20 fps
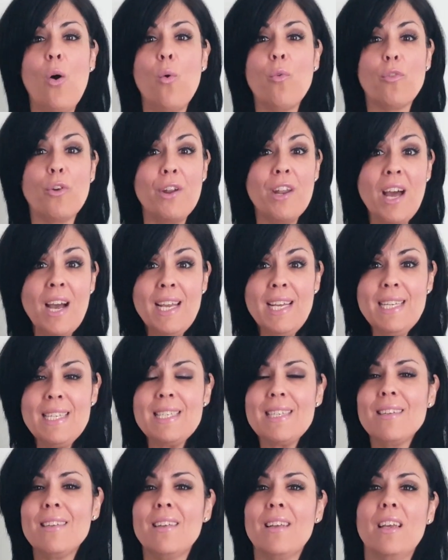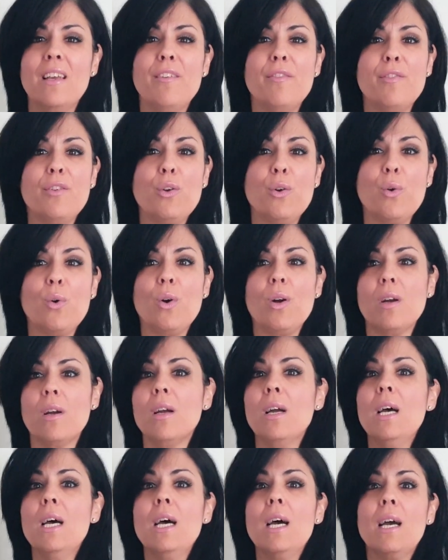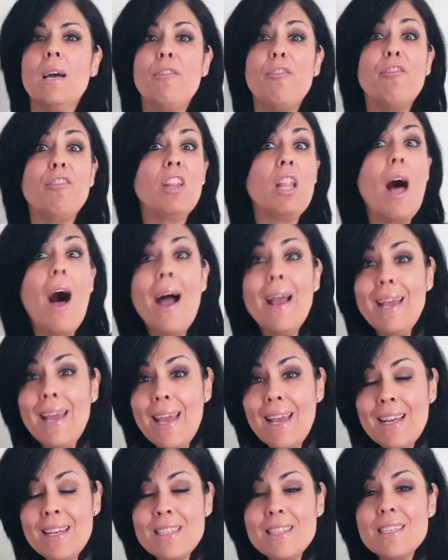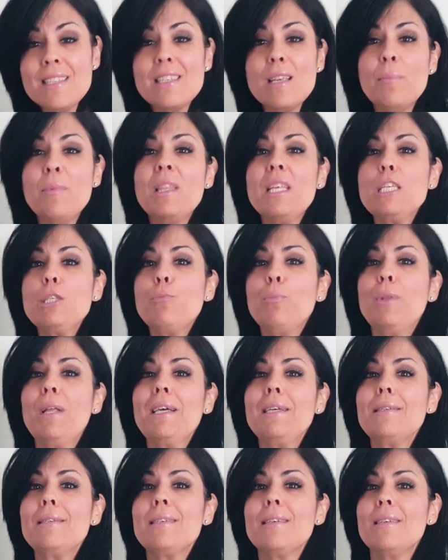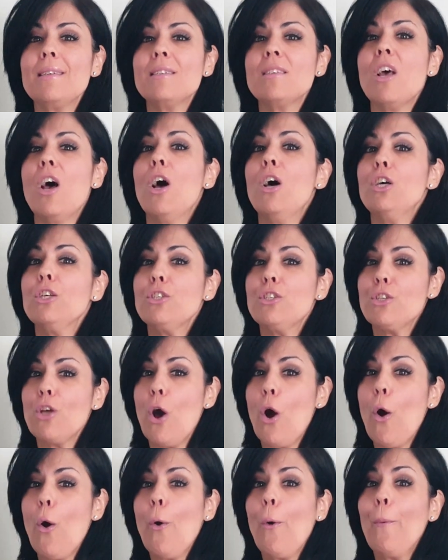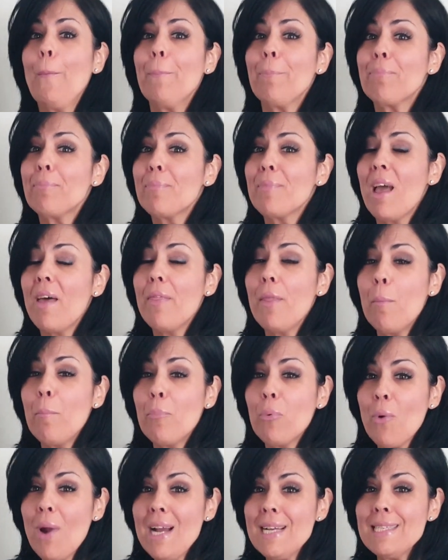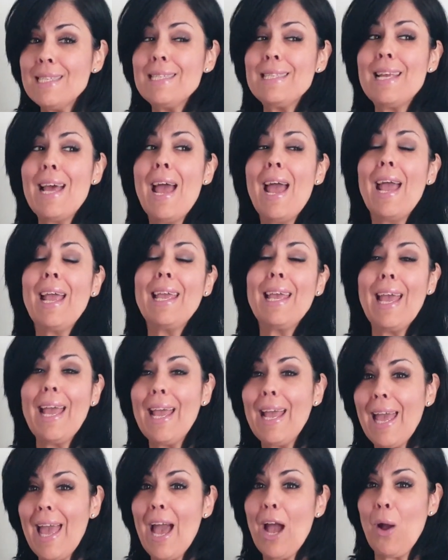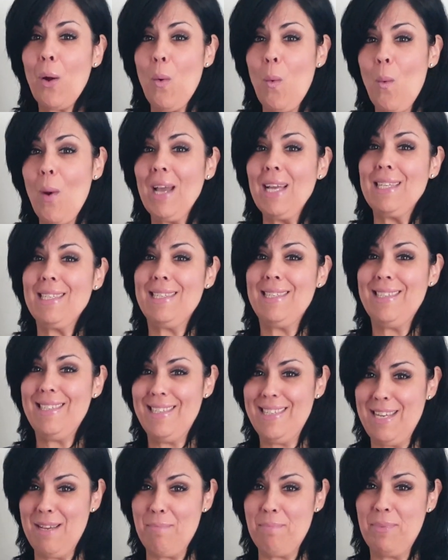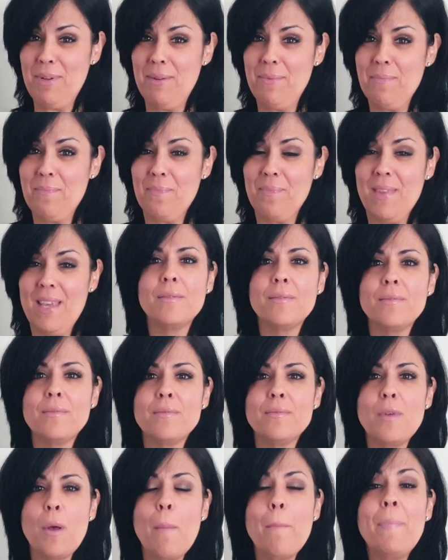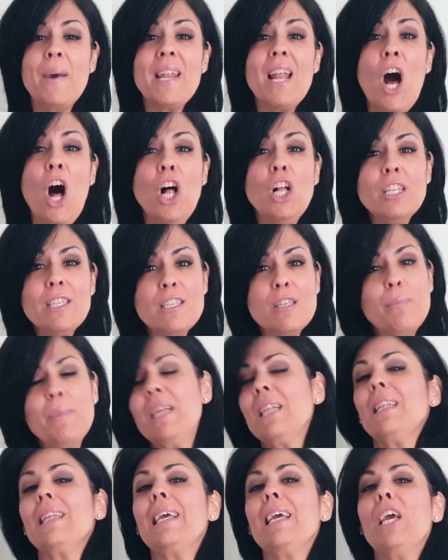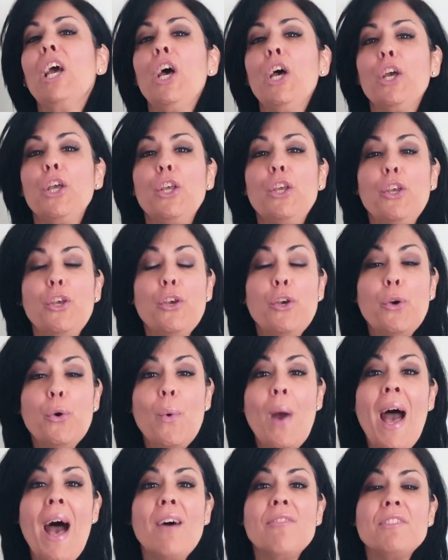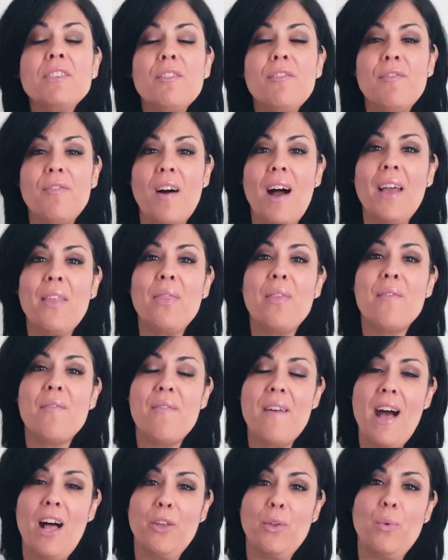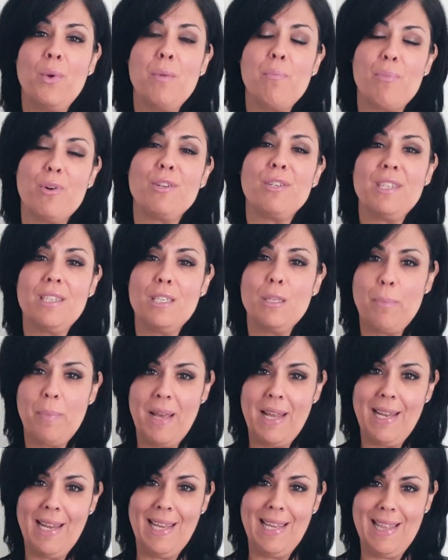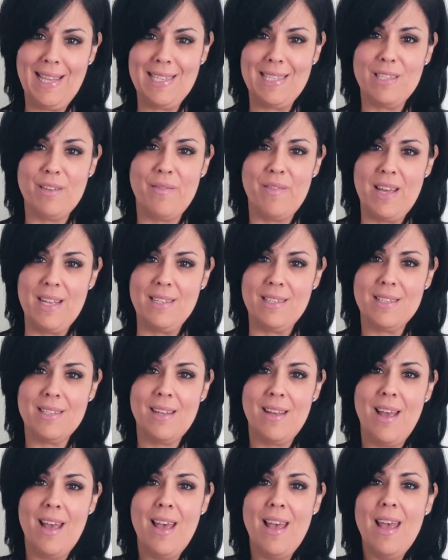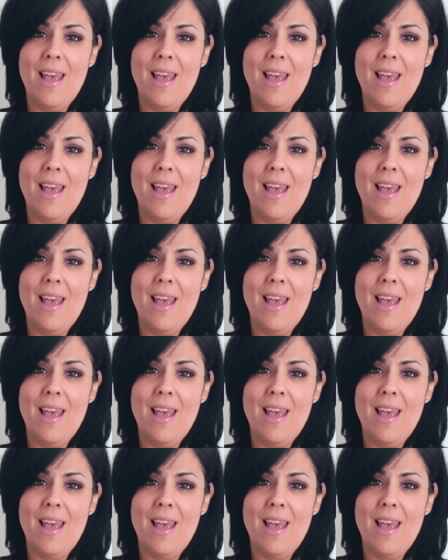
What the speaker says: overnight, if you're flying to some of these places, so the price tag can get quite steep. But ultimately, you have to find the value in participating in this event.